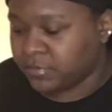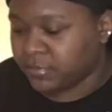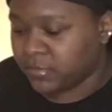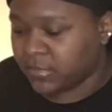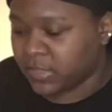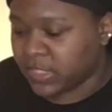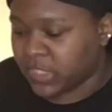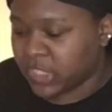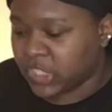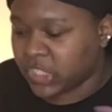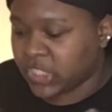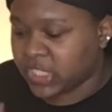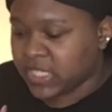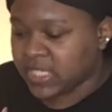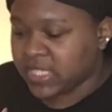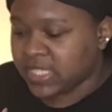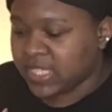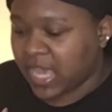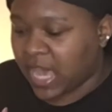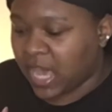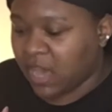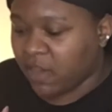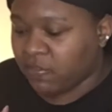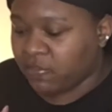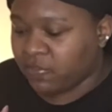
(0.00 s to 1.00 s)
the Shein's
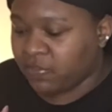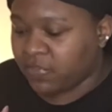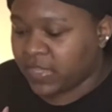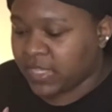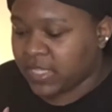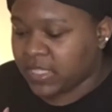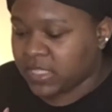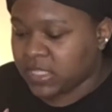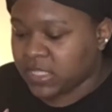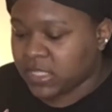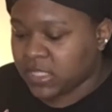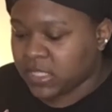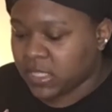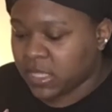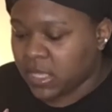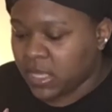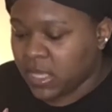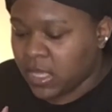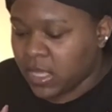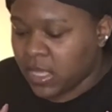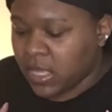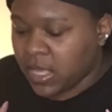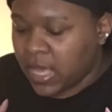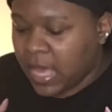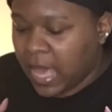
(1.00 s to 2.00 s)
outfits,
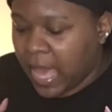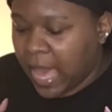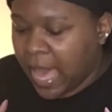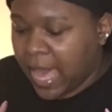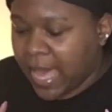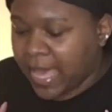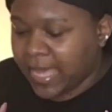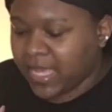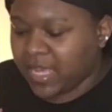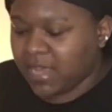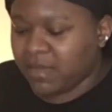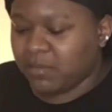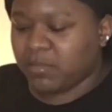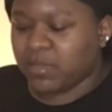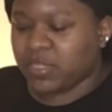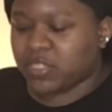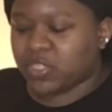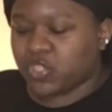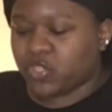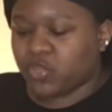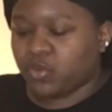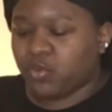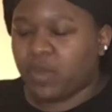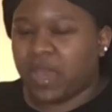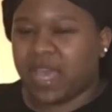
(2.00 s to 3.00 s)
I am a
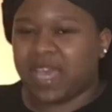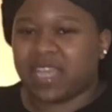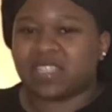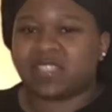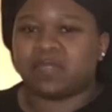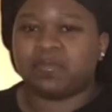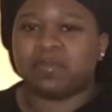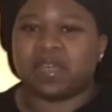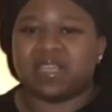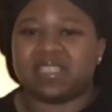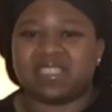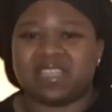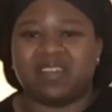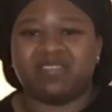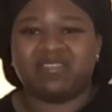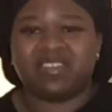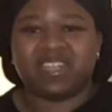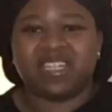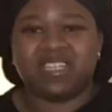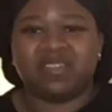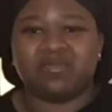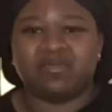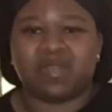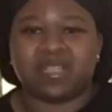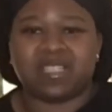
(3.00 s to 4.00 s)
2X because I
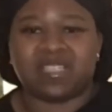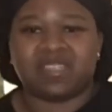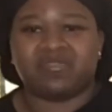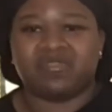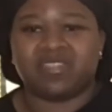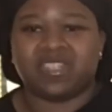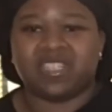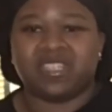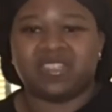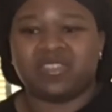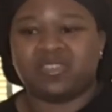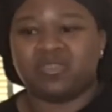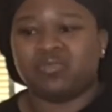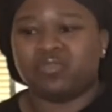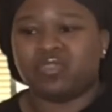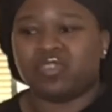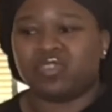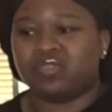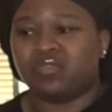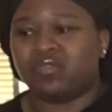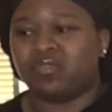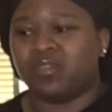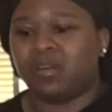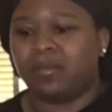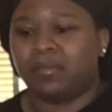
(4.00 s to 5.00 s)
really wasn't really too
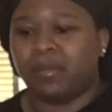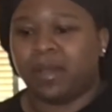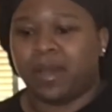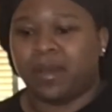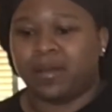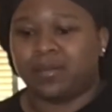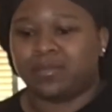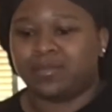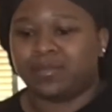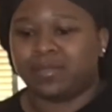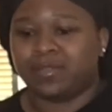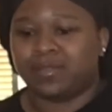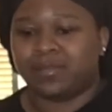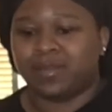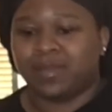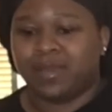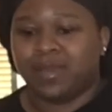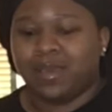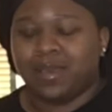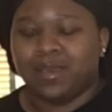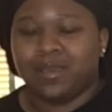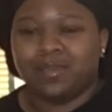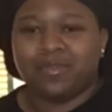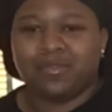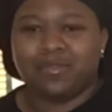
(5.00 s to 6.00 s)
sure about,
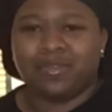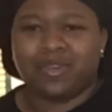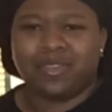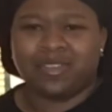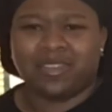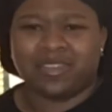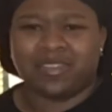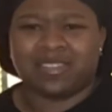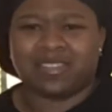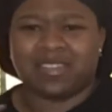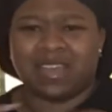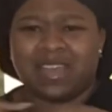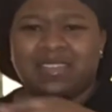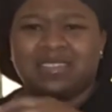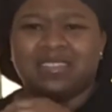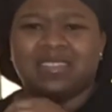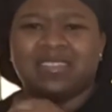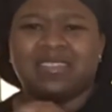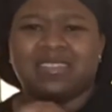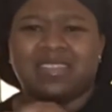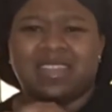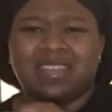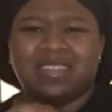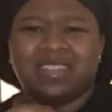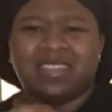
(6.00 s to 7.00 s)
you know, their sizing,
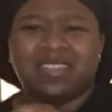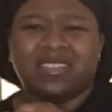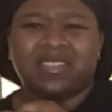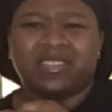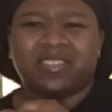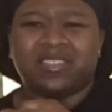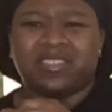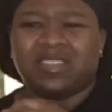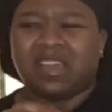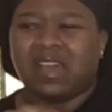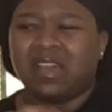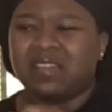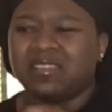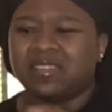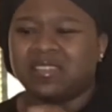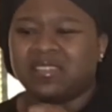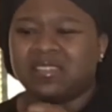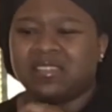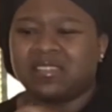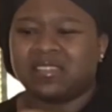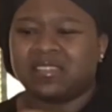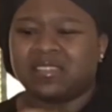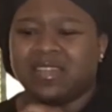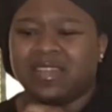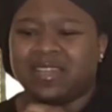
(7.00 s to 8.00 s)
because I think their sizes
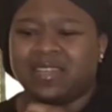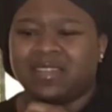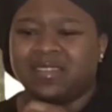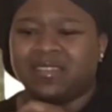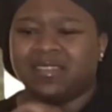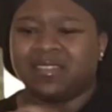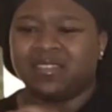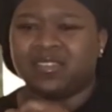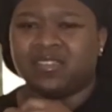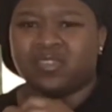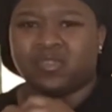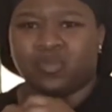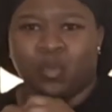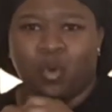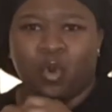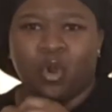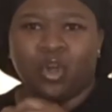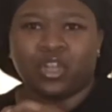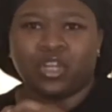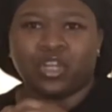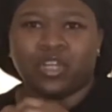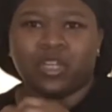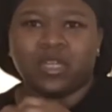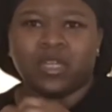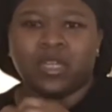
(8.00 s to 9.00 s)
is, like,
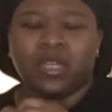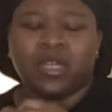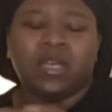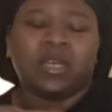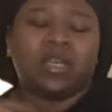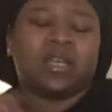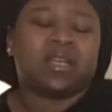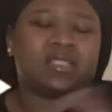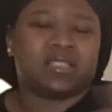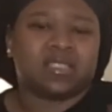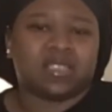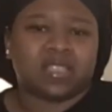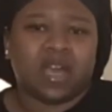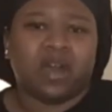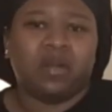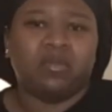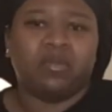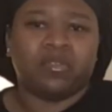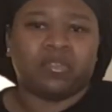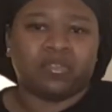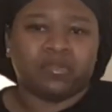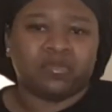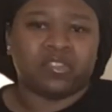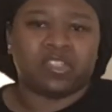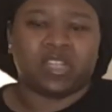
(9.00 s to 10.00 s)
smaller because it's
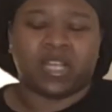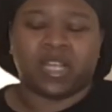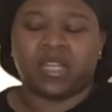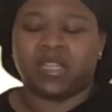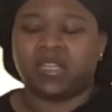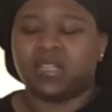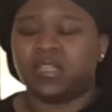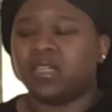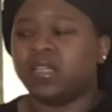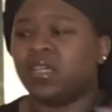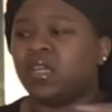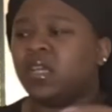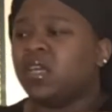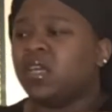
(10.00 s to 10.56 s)
coming from China.